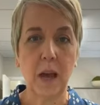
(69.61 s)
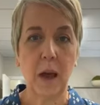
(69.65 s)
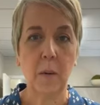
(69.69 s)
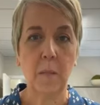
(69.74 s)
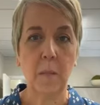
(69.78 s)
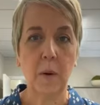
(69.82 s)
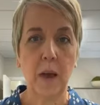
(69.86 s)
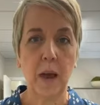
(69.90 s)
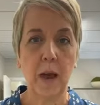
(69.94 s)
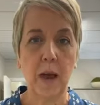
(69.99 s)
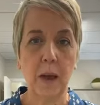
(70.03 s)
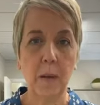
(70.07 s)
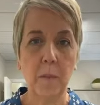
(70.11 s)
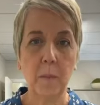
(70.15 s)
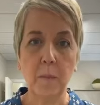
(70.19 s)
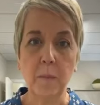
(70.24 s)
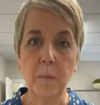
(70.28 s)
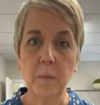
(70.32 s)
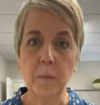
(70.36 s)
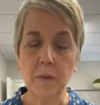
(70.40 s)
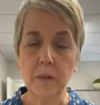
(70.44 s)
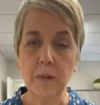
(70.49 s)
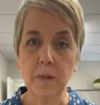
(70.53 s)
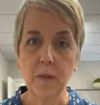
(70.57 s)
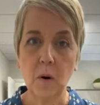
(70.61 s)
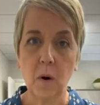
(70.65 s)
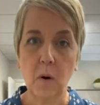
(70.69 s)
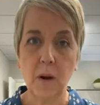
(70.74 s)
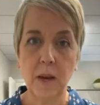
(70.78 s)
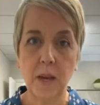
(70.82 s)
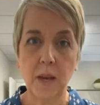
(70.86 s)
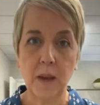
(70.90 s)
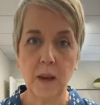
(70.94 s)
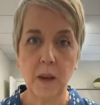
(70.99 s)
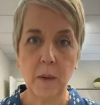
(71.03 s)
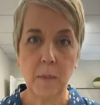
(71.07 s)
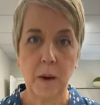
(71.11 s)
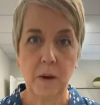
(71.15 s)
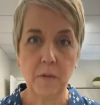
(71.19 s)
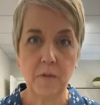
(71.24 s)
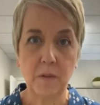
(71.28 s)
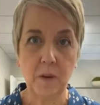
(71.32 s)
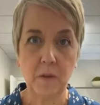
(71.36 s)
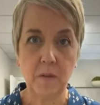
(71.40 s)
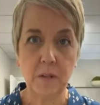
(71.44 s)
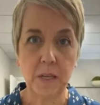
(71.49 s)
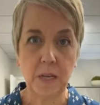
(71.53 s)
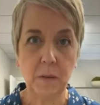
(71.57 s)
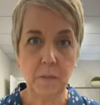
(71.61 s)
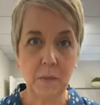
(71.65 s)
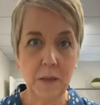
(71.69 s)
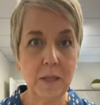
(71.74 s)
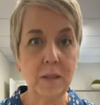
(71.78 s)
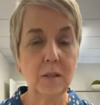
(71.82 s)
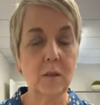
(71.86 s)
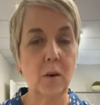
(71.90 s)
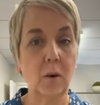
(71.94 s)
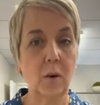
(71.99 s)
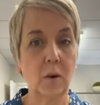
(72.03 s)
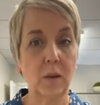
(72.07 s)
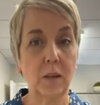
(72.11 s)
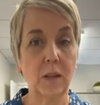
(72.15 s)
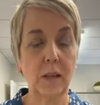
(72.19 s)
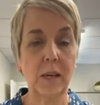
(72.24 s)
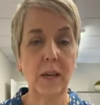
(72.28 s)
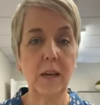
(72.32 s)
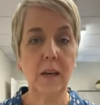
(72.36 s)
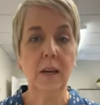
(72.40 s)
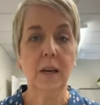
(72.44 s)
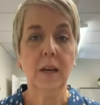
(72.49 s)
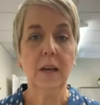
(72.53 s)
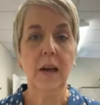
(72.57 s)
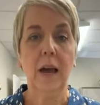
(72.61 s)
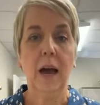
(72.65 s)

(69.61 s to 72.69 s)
I am starting about 15 minutes early.